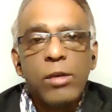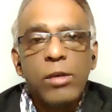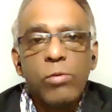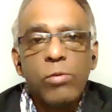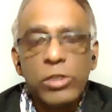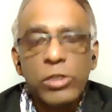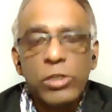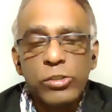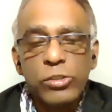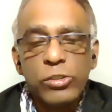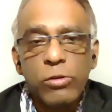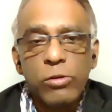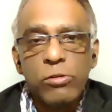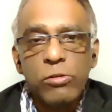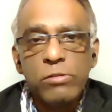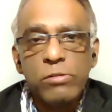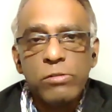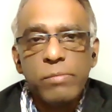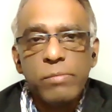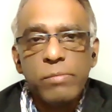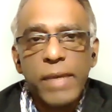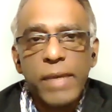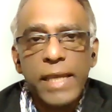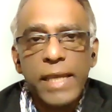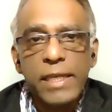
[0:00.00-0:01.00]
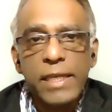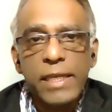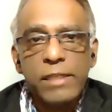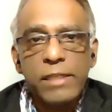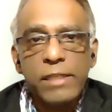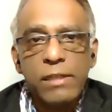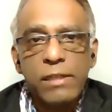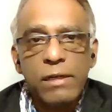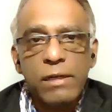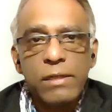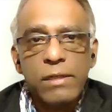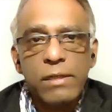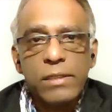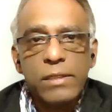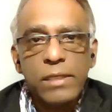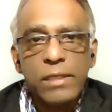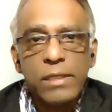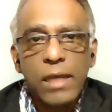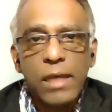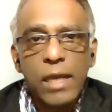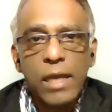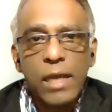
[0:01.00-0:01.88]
was owned by either